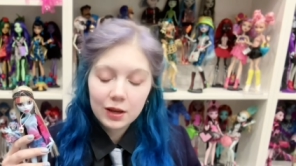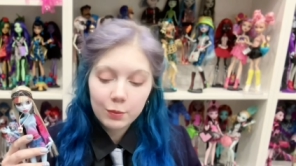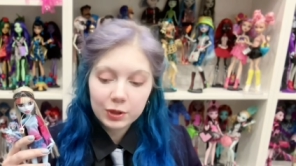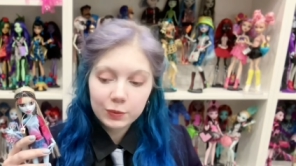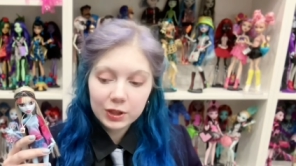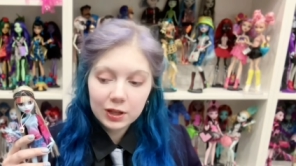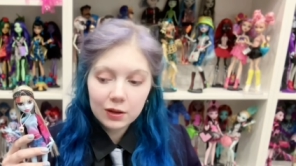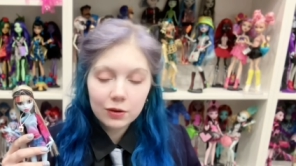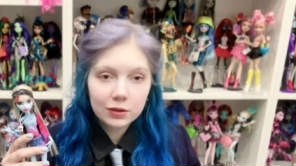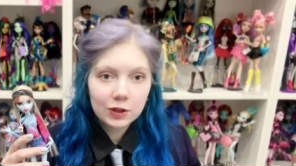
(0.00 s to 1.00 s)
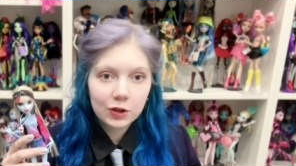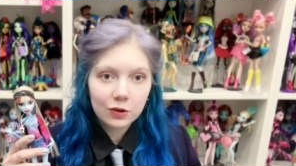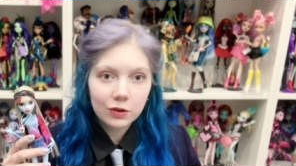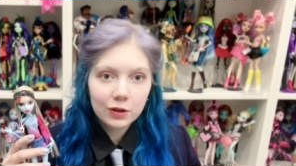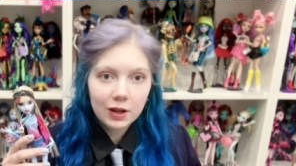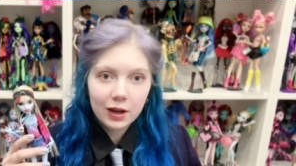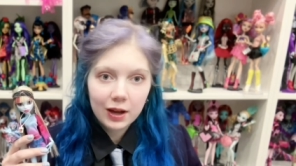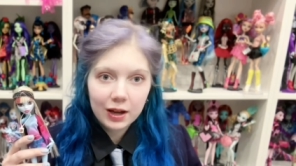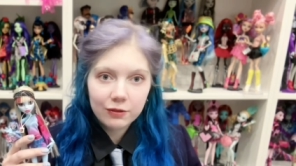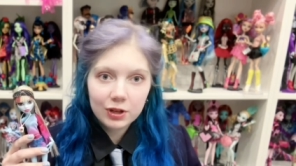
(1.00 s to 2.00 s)
But when I got her,
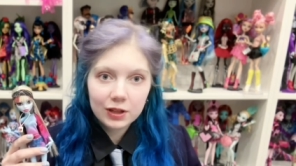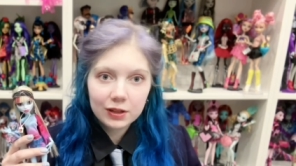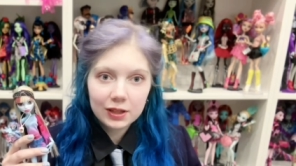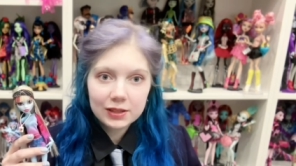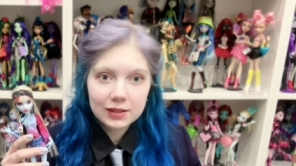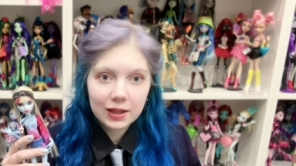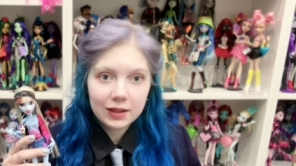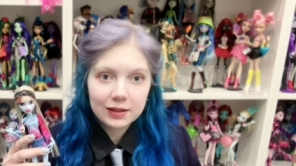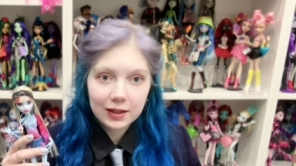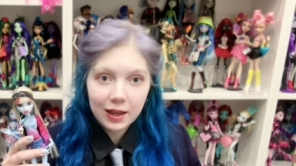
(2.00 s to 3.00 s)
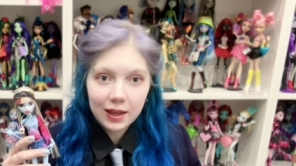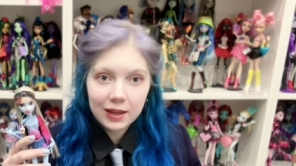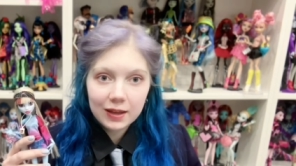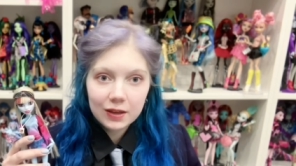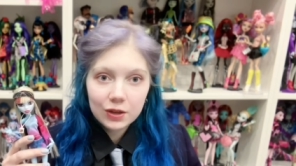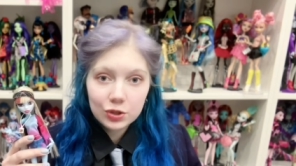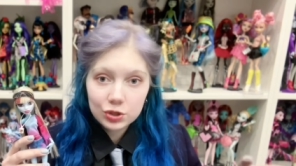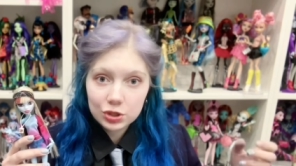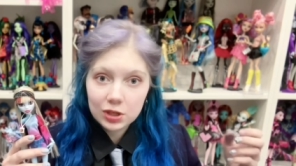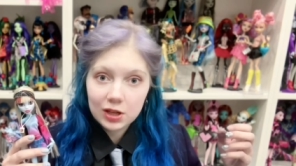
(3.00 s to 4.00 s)
I realized that A,
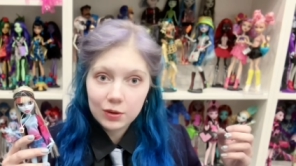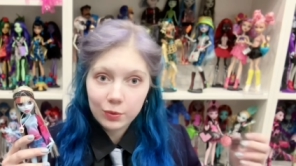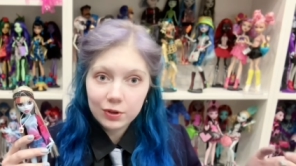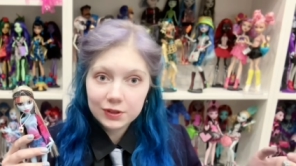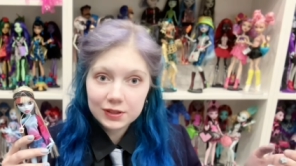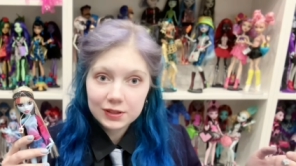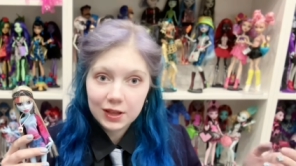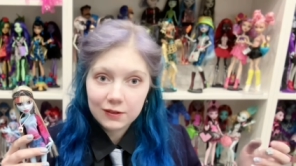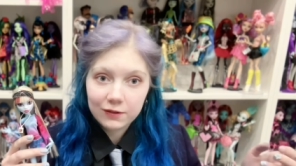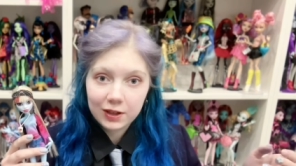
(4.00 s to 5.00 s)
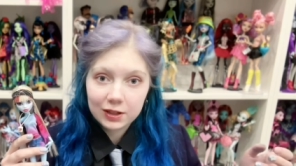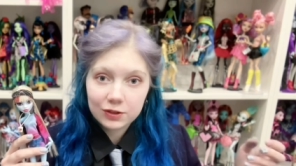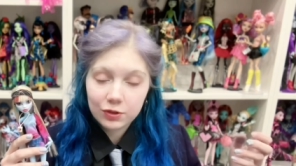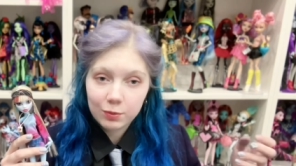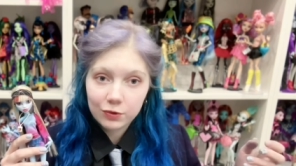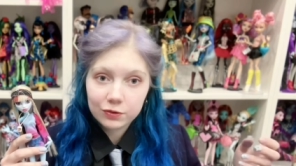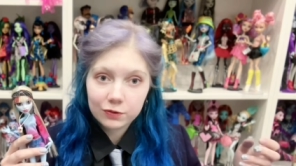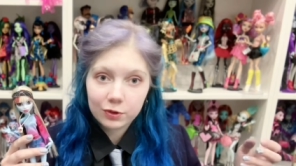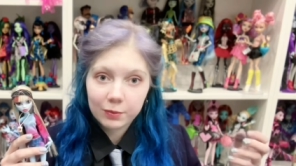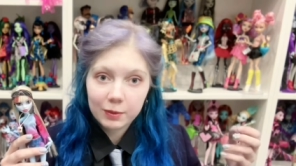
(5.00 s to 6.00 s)
she was in fact removed
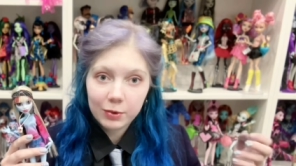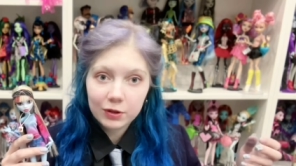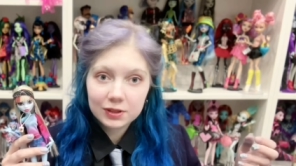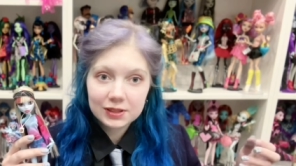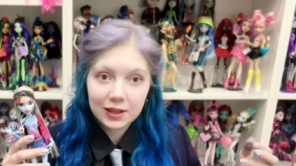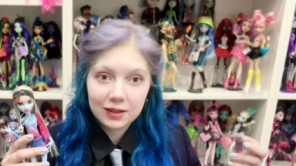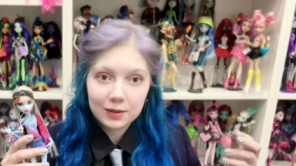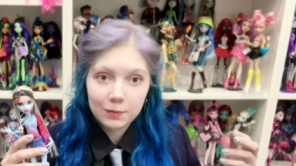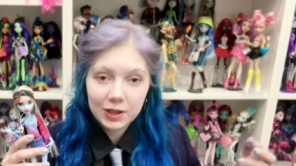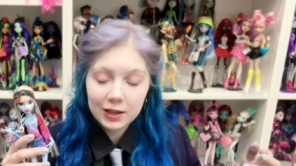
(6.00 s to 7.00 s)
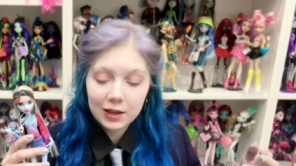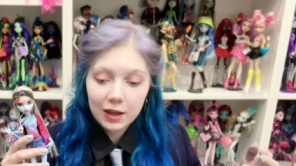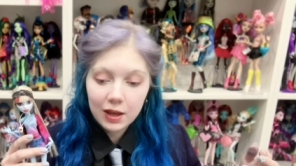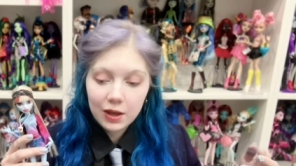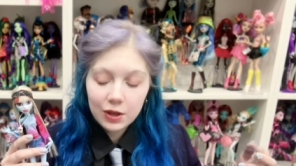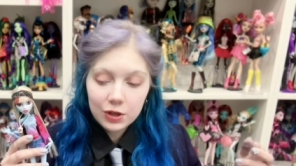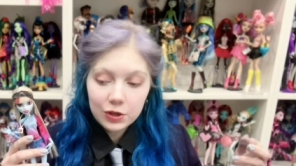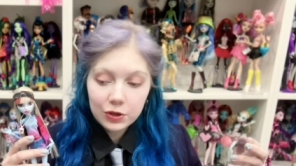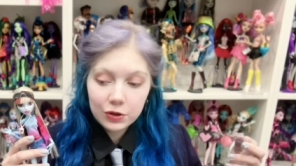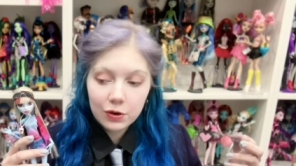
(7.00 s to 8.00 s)
from the box and B,
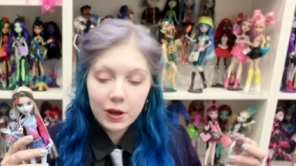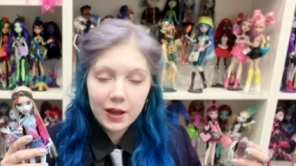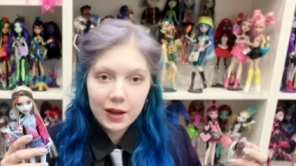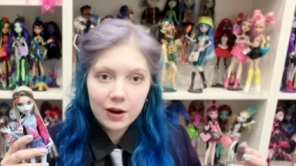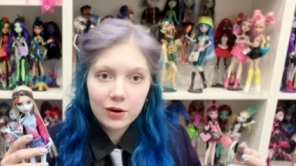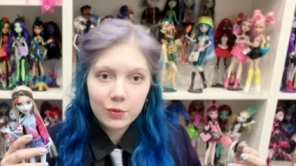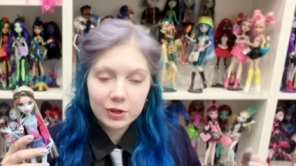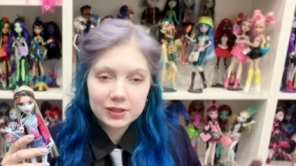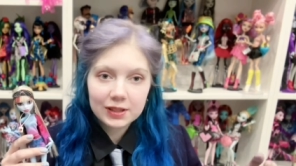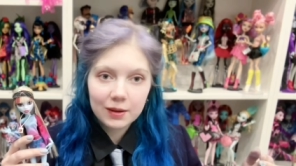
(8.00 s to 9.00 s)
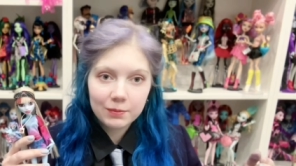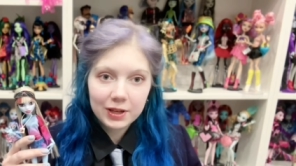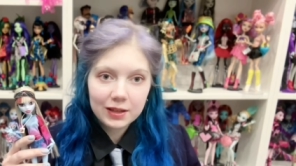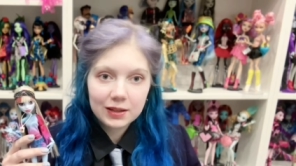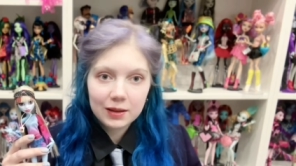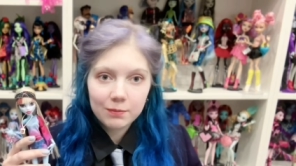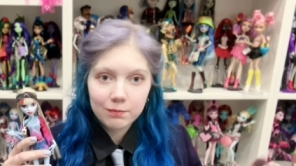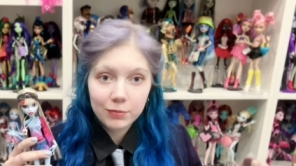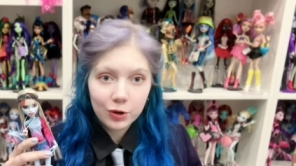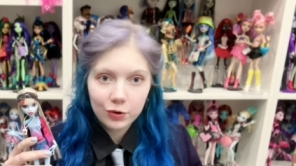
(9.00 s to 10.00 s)
her hair was completely
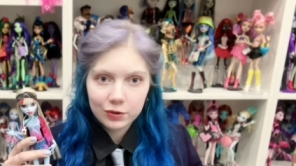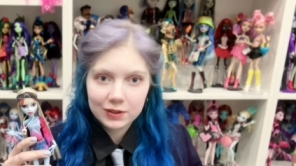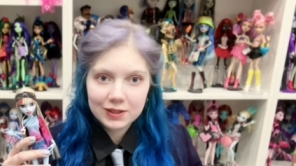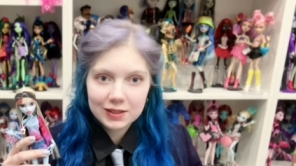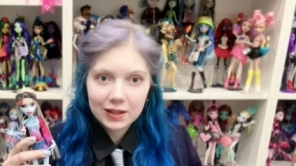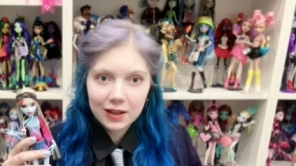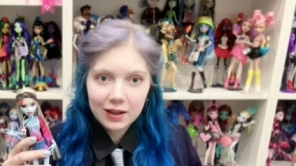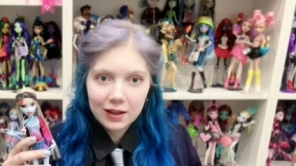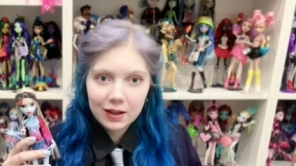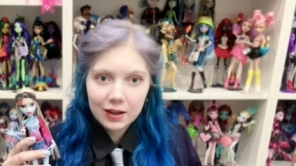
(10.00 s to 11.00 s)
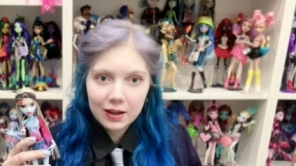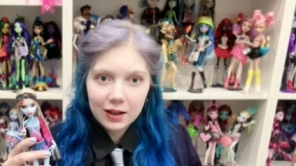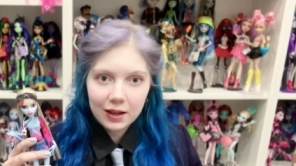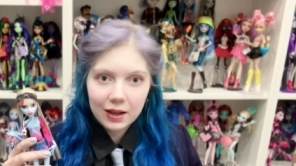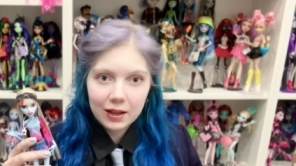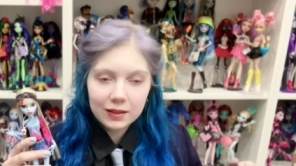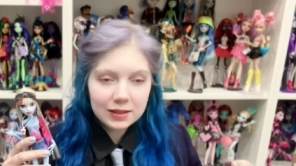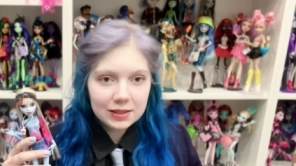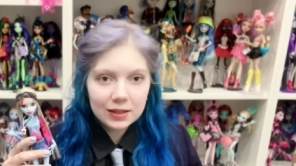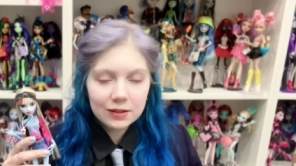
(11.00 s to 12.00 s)
burned. And they
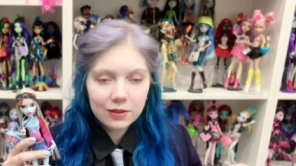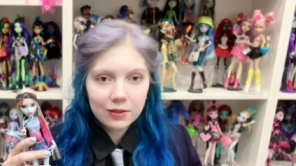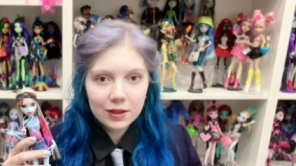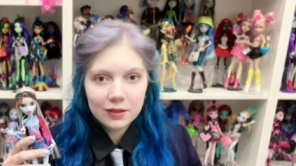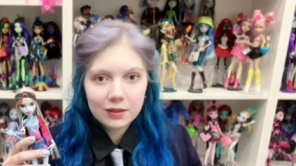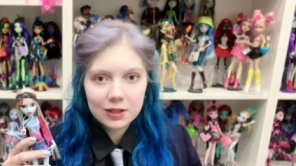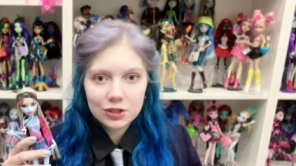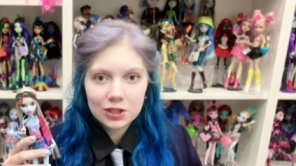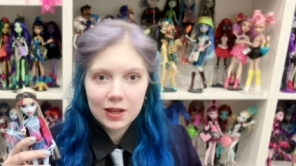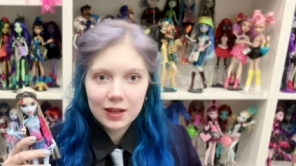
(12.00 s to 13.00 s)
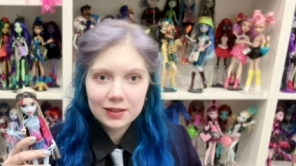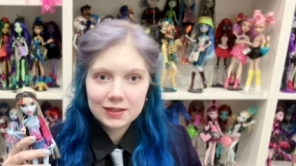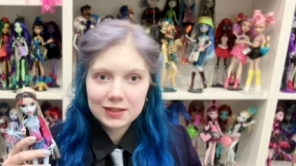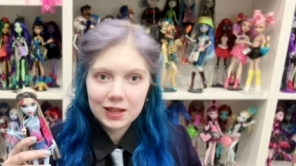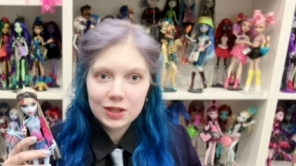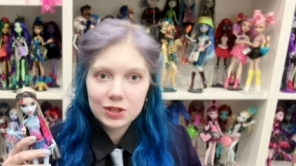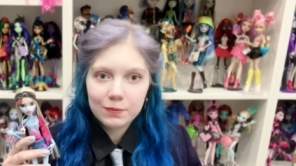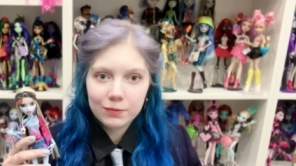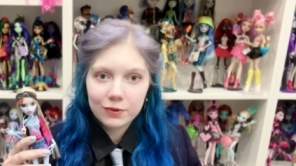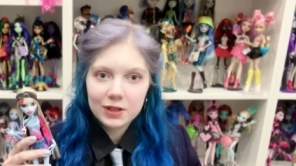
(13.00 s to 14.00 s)
said a thing that she had such a
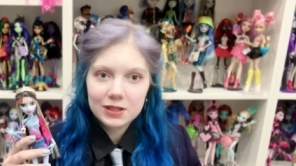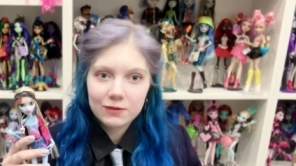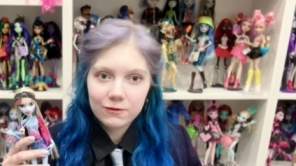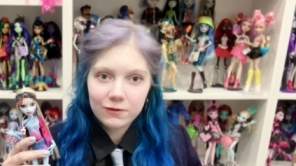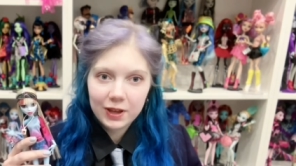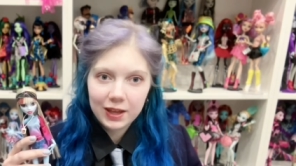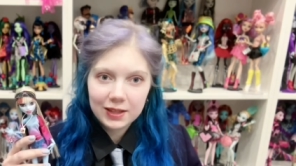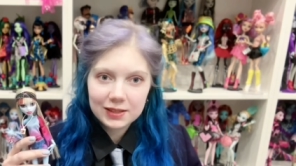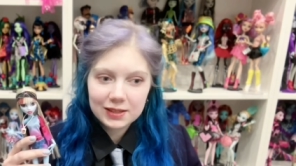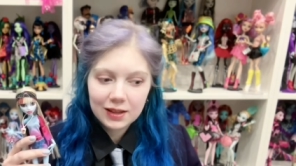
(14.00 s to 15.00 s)
pretty face,